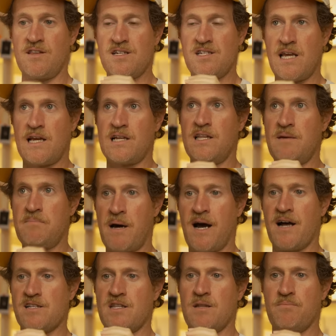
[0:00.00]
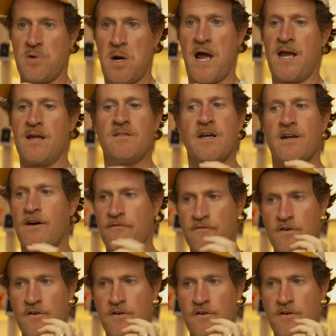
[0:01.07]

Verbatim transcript: The tickling parts of the brain that are